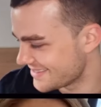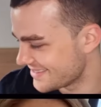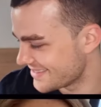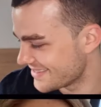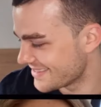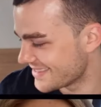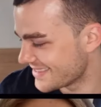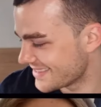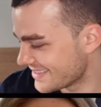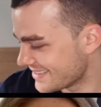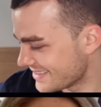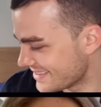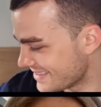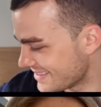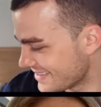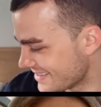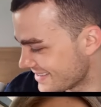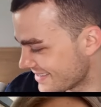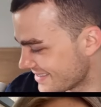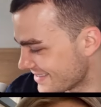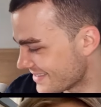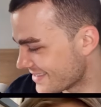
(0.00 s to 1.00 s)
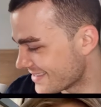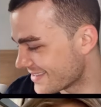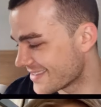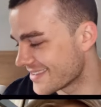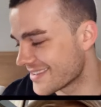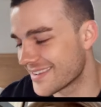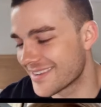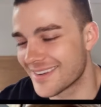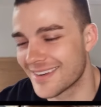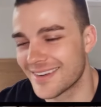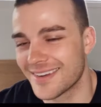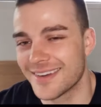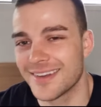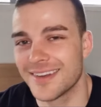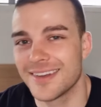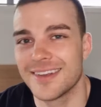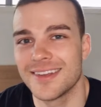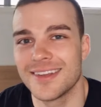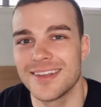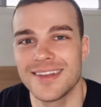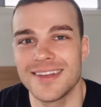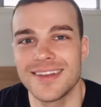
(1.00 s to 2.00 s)

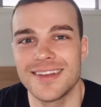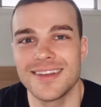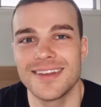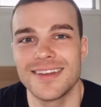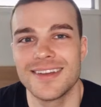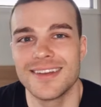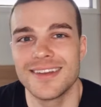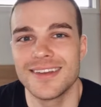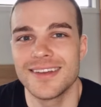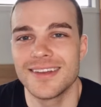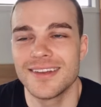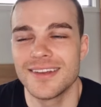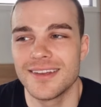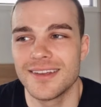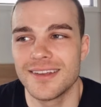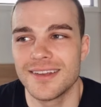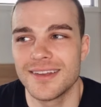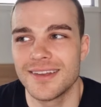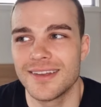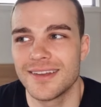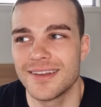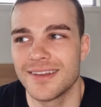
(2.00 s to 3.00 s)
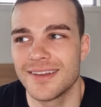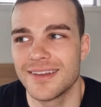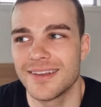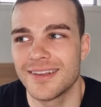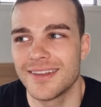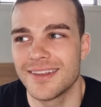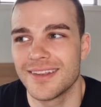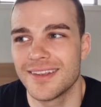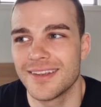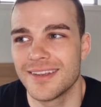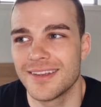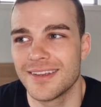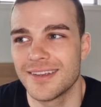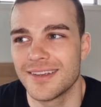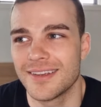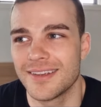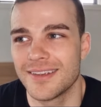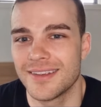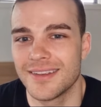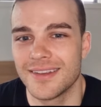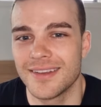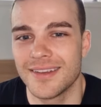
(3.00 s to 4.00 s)

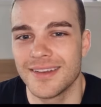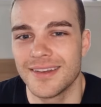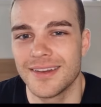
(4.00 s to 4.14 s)
The person shown says nothing.